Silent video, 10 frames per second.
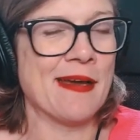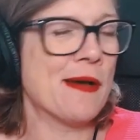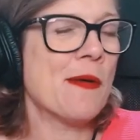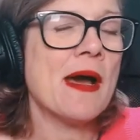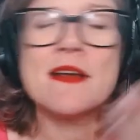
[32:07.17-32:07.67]
uh,
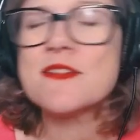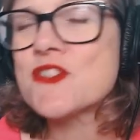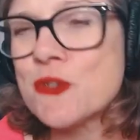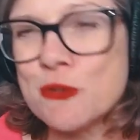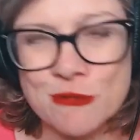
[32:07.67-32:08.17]
at
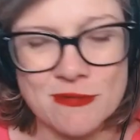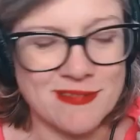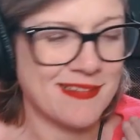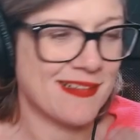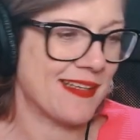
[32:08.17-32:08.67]
school,
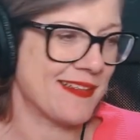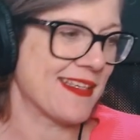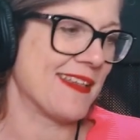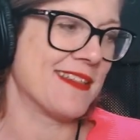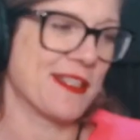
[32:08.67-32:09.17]
I
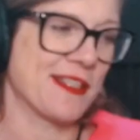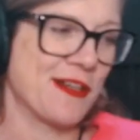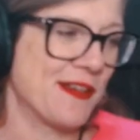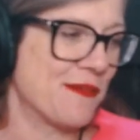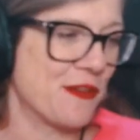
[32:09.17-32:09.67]
dated a
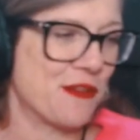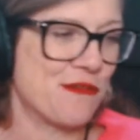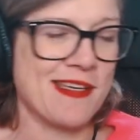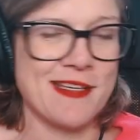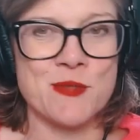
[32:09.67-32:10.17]
guy for
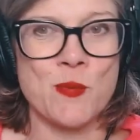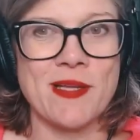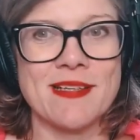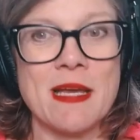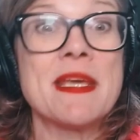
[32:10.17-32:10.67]
three years.
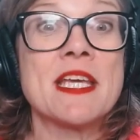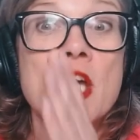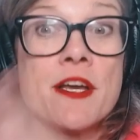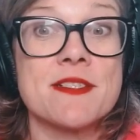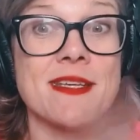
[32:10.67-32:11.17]
Will it'd be
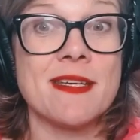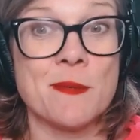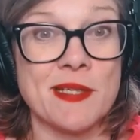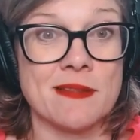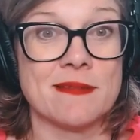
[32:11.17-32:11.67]
Kirsty and
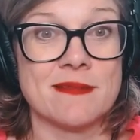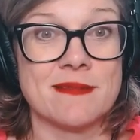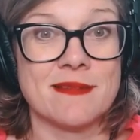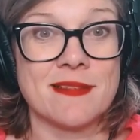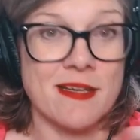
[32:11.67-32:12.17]
Will,
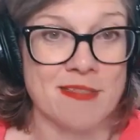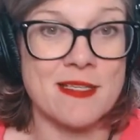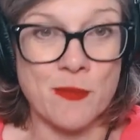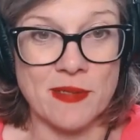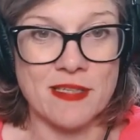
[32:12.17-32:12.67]

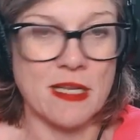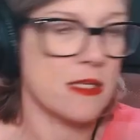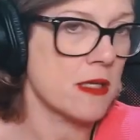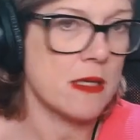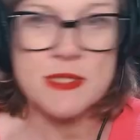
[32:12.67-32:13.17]
Kirsty and Will. Yeah,
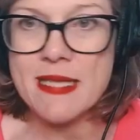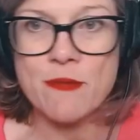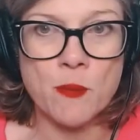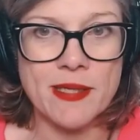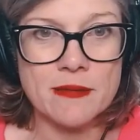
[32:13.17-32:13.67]
like it was
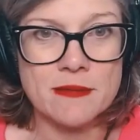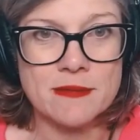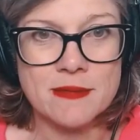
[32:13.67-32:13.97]
never Will.